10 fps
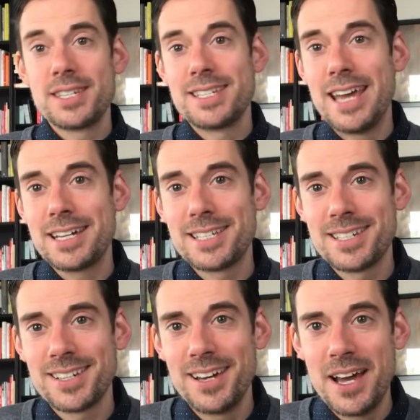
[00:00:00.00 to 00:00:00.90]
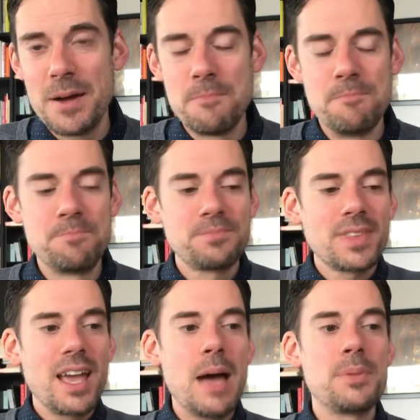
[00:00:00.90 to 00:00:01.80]
next
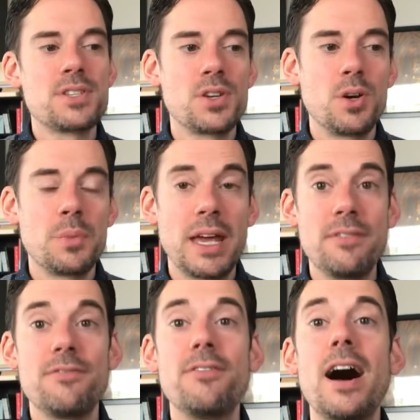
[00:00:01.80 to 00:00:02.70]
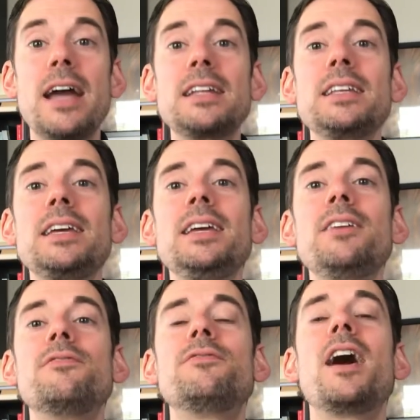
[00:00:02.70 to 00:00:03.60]
episode, but I finally
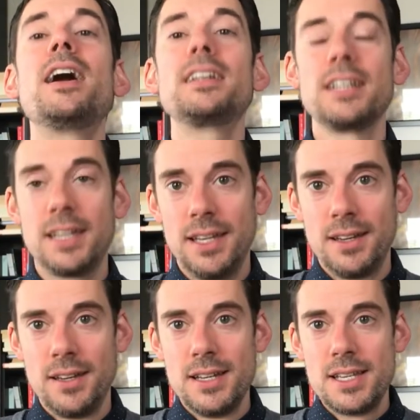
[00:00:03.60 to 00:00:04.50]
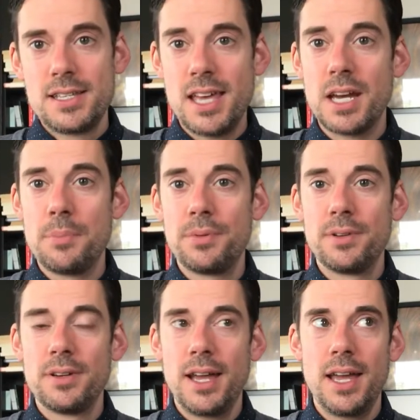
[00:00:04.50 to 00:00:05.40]
set up
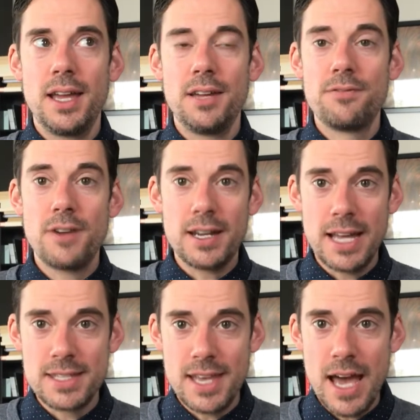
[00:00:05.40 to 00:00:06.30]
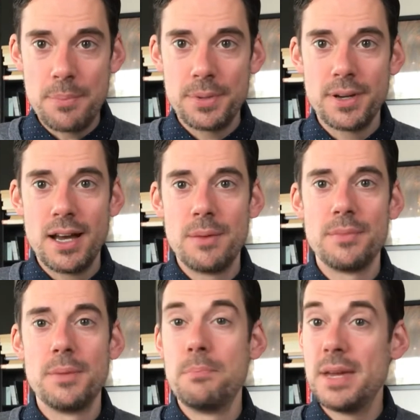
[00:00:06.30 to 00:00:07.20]
a finance app,
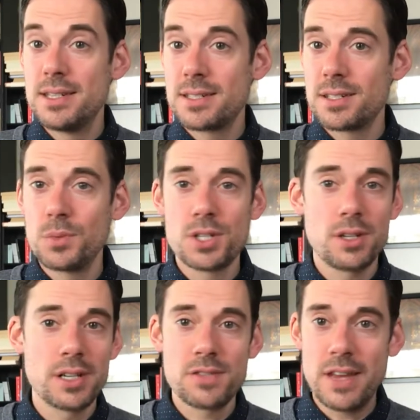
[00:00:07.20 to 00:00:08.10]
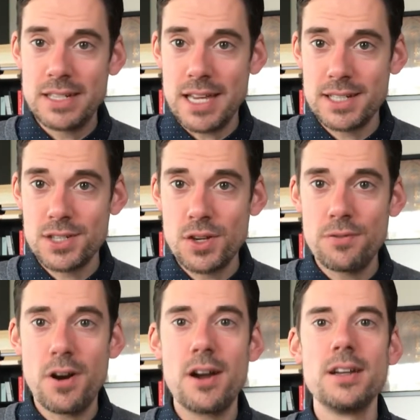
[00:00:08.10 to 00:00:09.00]
Mint, which looks fantastic so
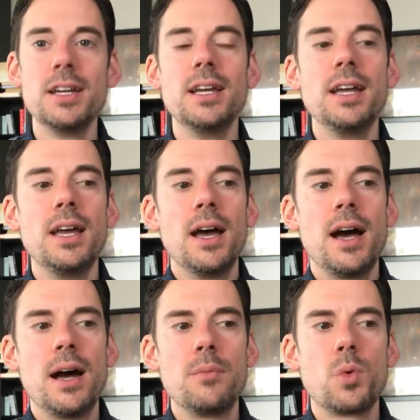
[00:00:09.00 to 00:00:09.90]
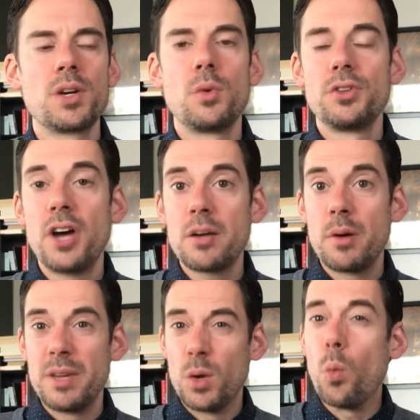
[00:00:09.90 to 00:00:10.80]
far. We'll talk
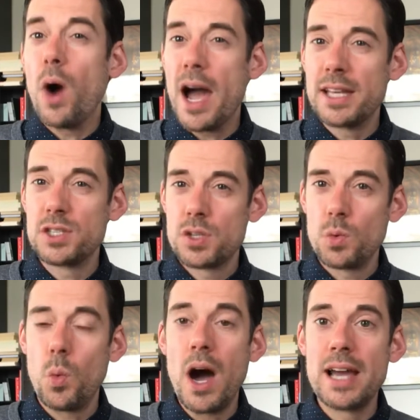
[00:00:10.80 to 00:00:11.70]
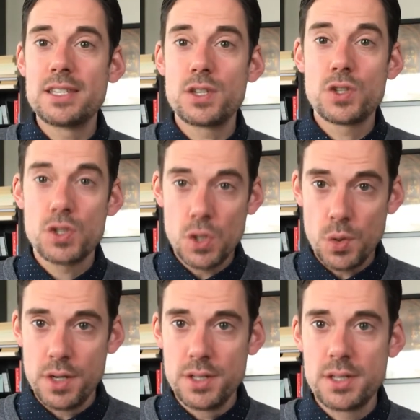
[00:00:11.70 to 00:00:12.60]
about being wise
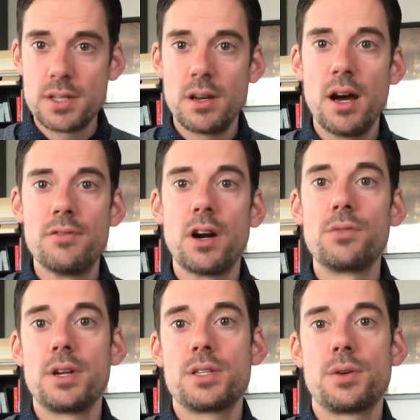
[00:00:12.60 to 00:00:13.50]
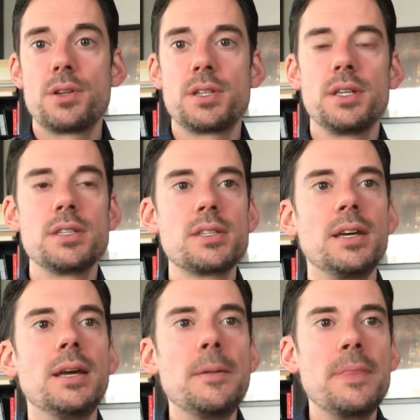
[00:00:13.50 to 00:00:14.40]
stewards of our resources
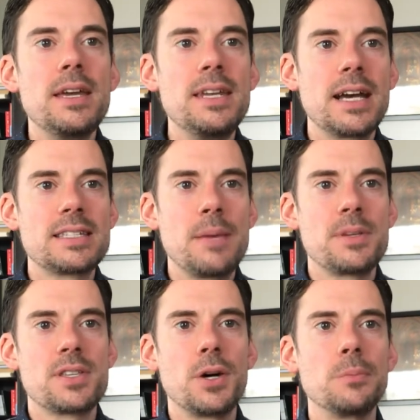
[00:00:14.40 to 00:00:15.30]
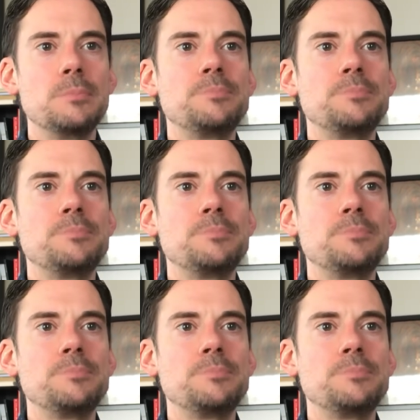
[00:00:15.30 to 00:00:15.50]
next episode.